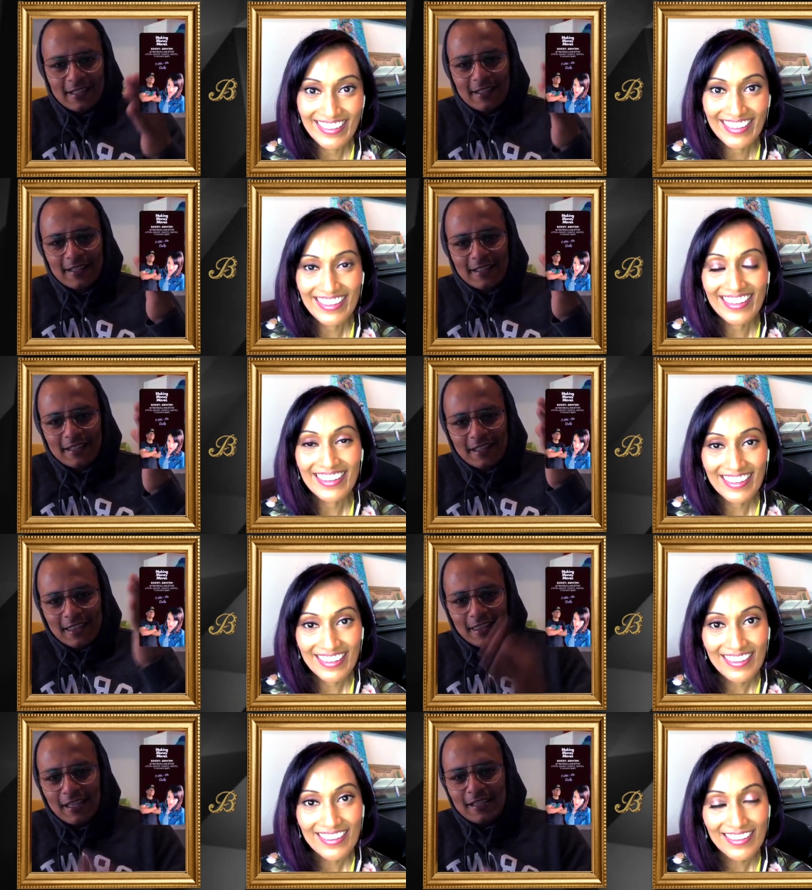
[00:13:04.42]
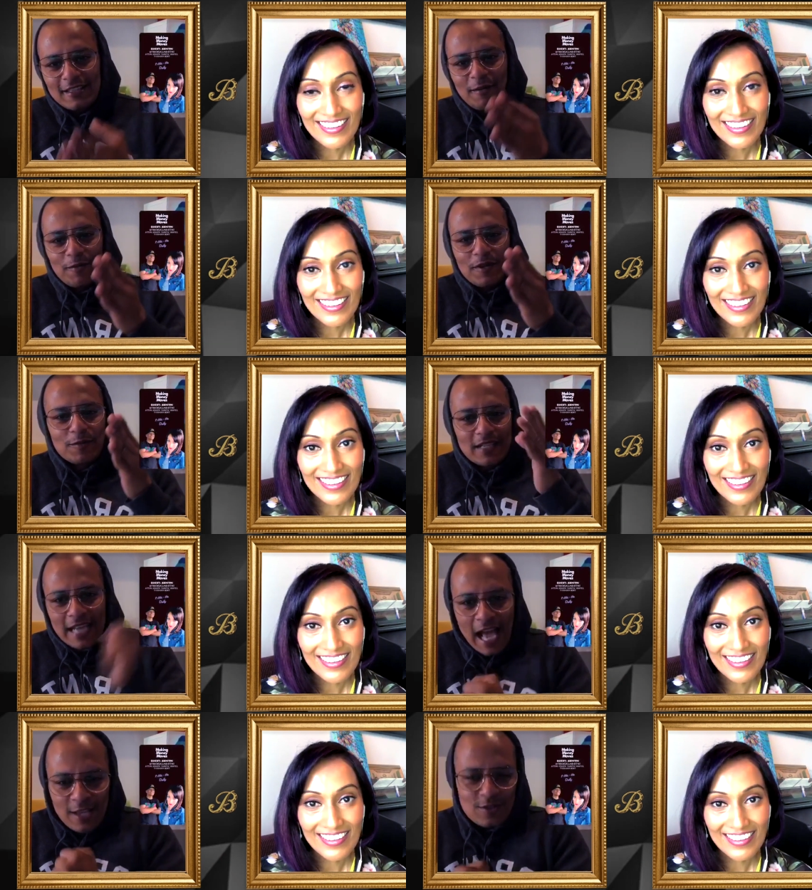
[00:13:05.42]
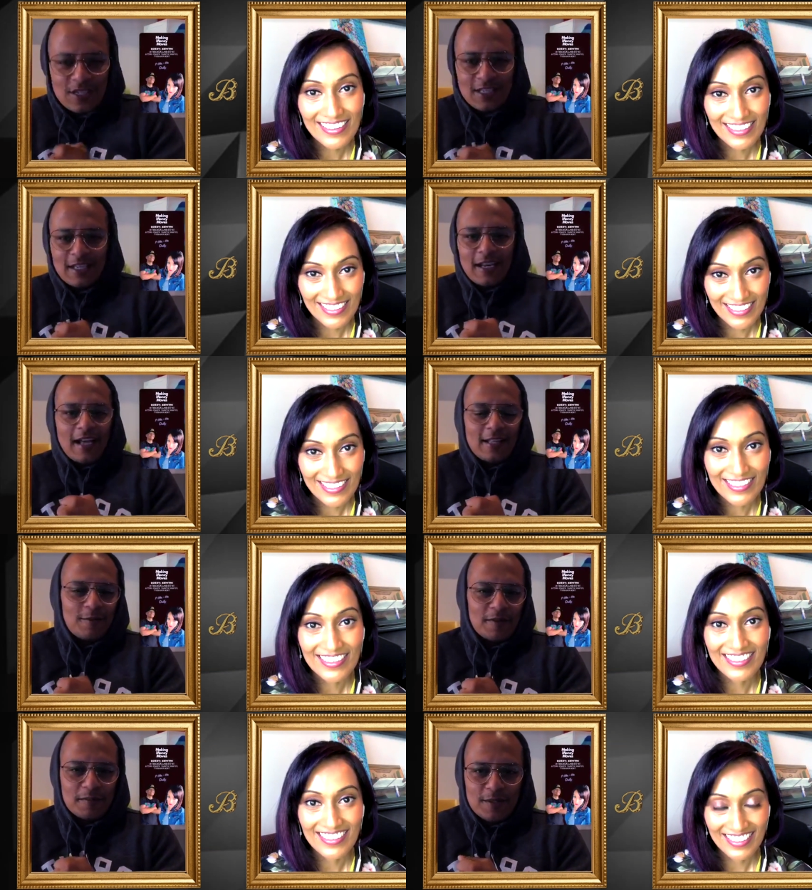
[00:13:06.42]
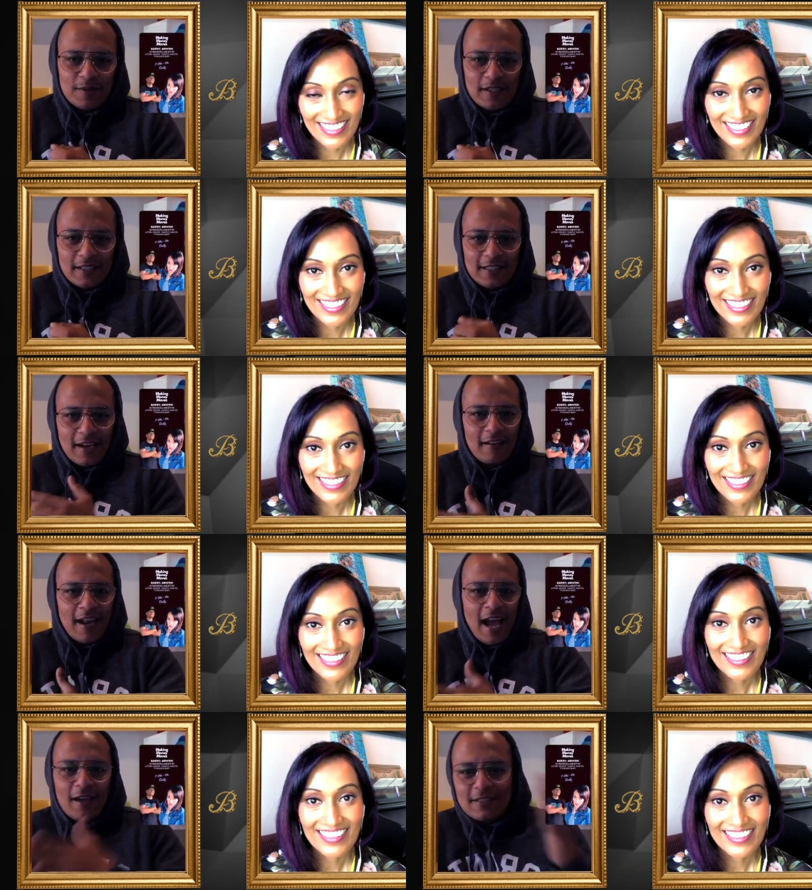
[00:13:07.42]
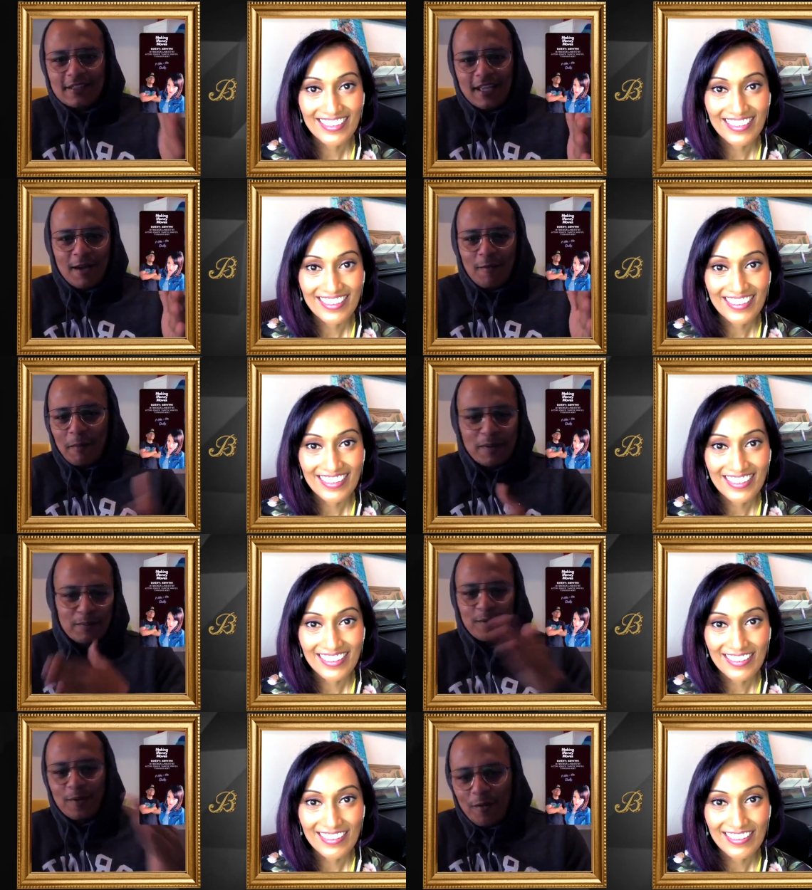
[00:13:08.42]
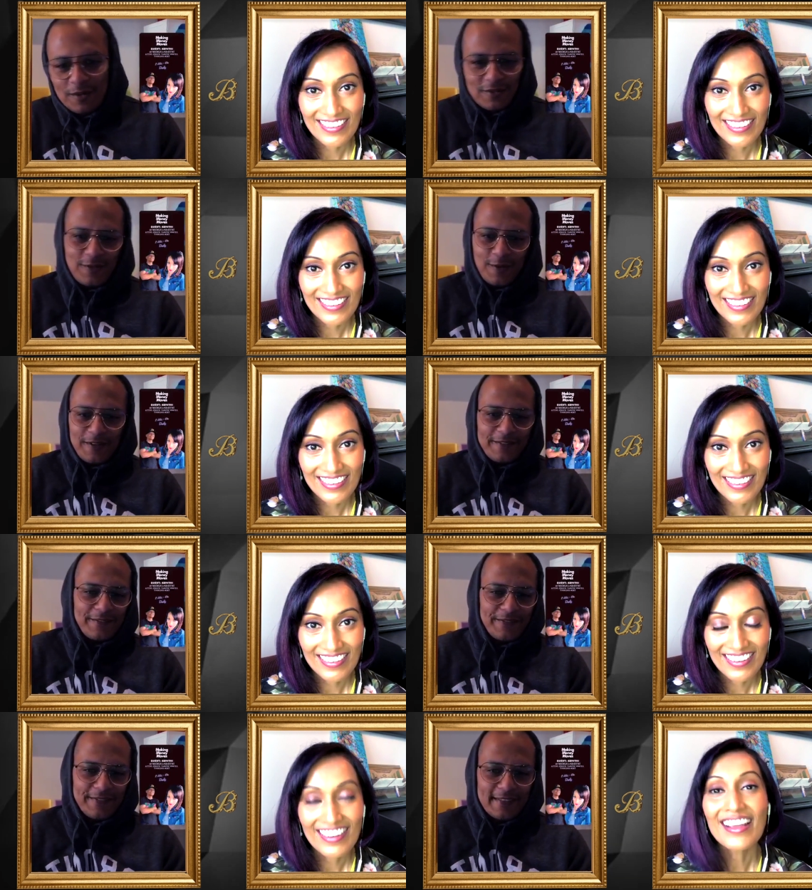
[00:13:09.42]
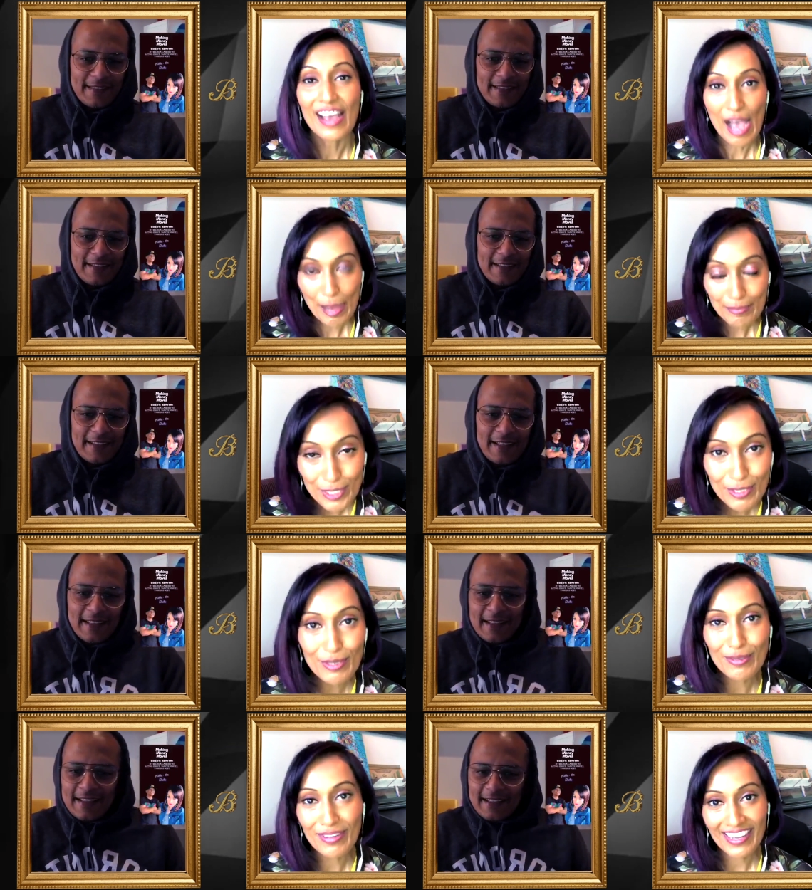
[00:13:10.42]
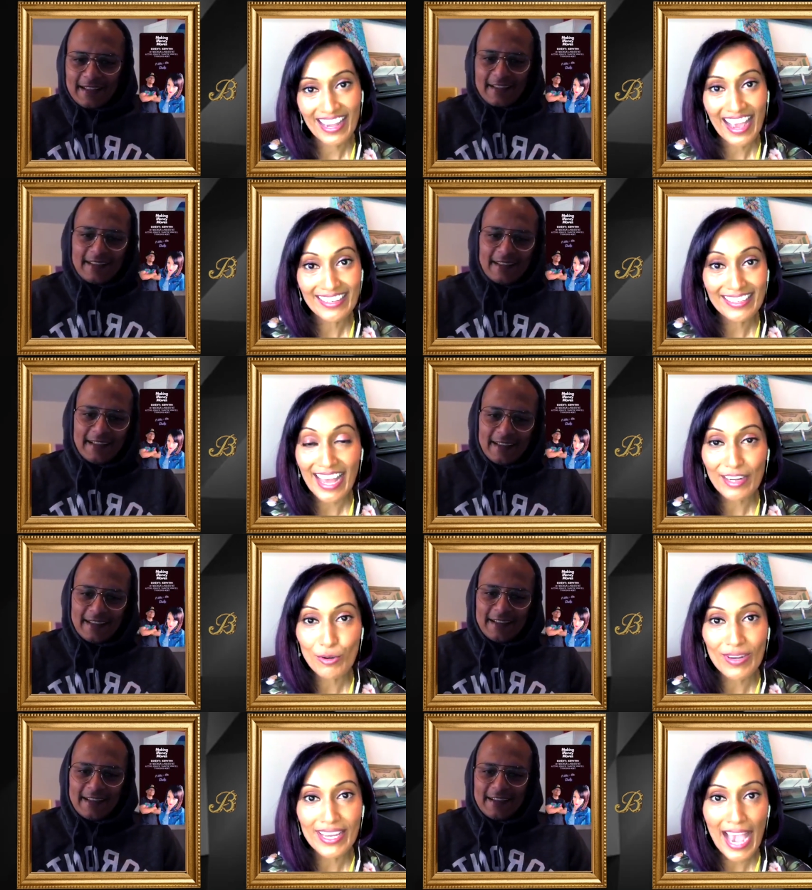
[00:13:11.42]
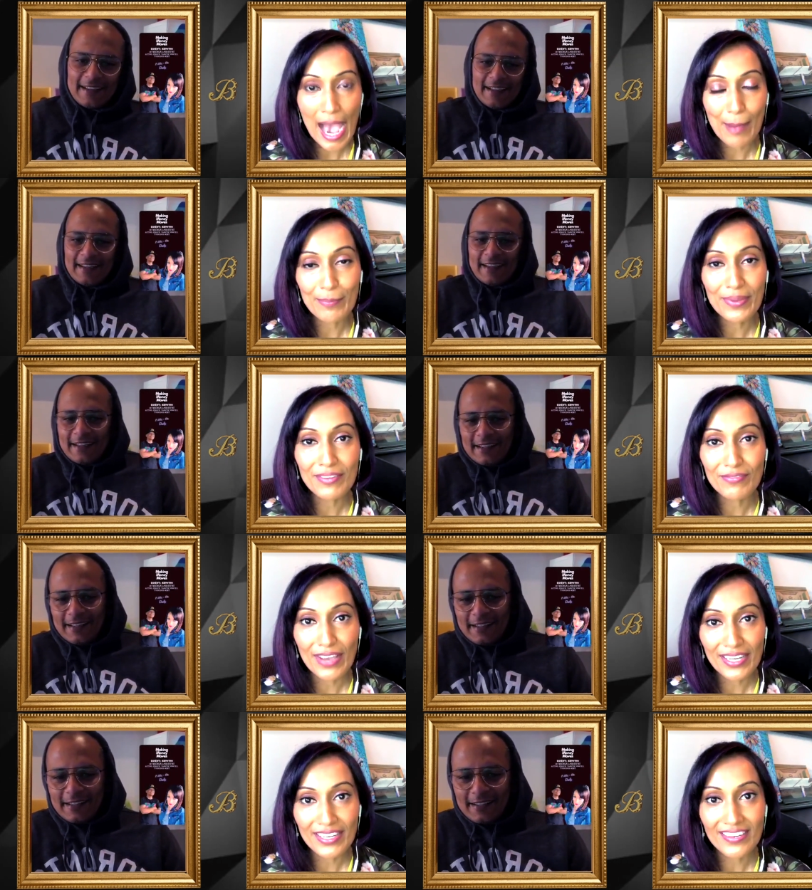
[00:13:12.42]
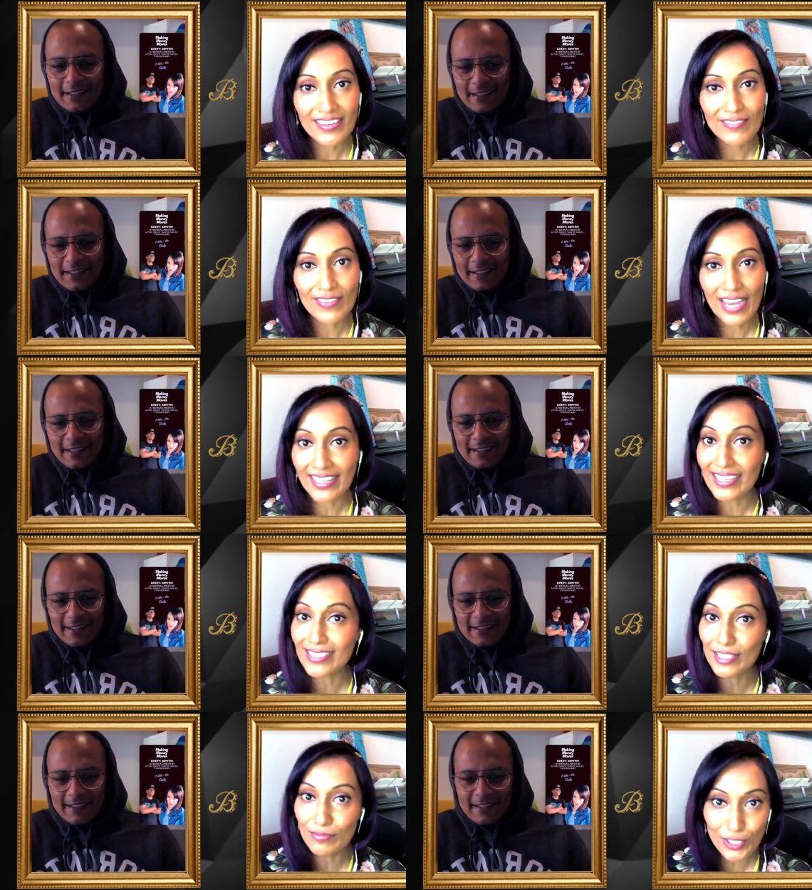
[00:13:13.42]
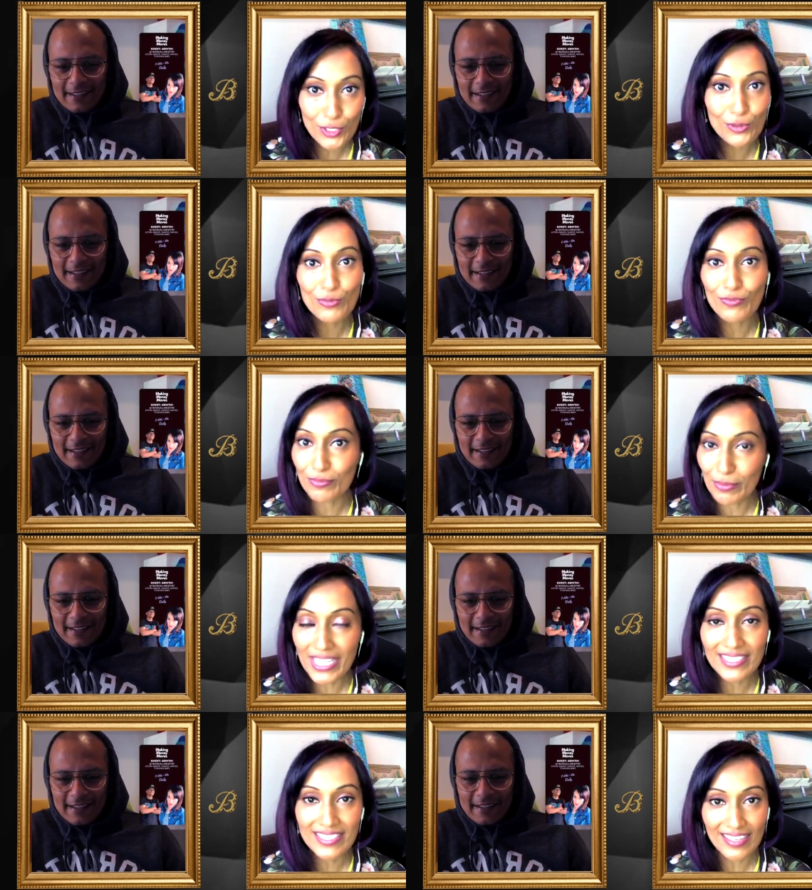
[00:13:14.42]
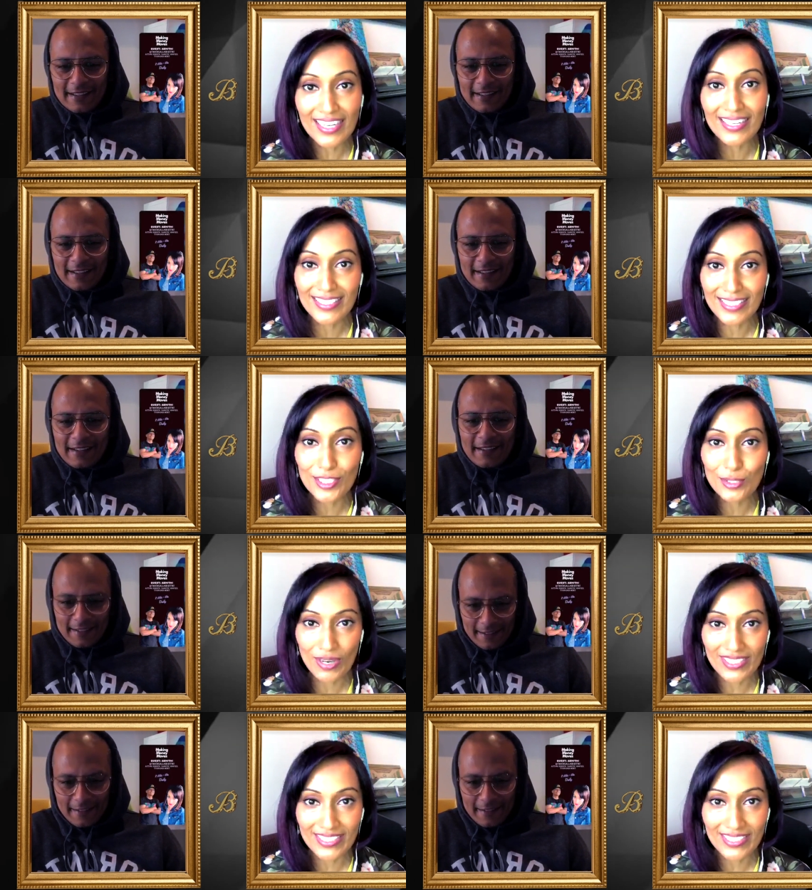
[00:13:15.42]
Speaker 1: the things that we were naturally good at, that were muted, that are now today what people know us for.
Speaker 2: Absolutely. And that really happened when I guess even you, me, started listening to ourselves